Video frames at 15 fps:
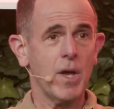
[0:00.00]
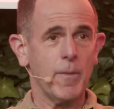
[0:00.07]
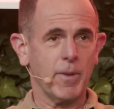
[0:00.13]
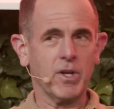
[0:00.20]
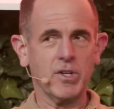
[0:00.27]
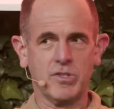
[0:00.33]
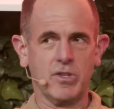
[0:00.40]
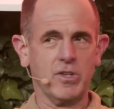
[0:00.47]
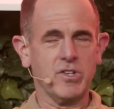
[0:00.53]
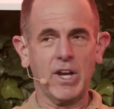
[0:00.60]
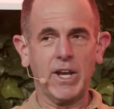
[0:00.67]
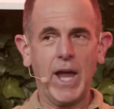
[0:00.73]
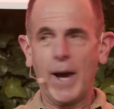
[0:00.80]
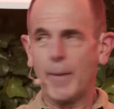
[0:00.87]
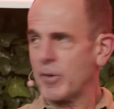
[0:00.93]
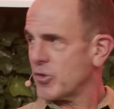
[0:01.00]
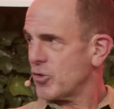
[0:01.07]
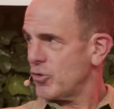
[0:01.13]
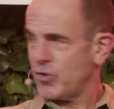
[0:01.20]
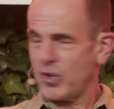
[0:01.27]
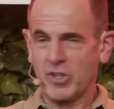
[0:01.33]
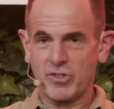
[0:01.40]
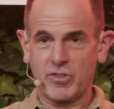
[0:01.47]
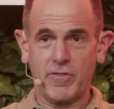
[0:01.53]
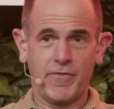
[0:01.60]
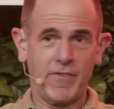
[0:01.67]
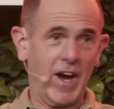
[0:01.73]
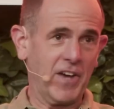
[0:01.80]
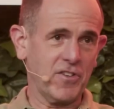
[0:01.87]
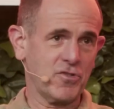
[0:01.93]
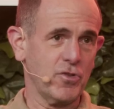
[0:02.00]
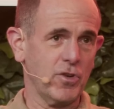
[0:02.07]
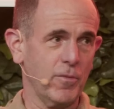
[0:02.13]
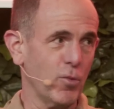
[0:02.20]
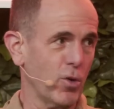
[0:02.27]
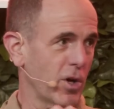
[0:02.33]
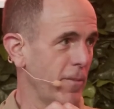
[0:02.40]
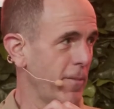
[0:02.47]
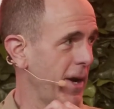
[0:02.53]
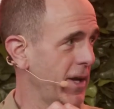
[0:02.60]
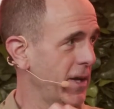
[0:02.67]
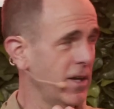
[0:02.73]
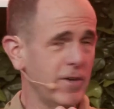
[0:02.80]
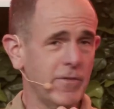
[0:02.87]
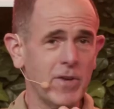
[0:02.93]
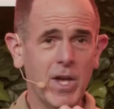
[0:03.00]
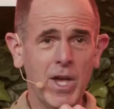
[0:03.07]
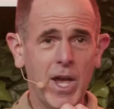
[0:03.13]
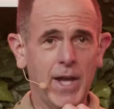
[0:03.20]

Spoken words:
because the dynamics are just faster and more competitive.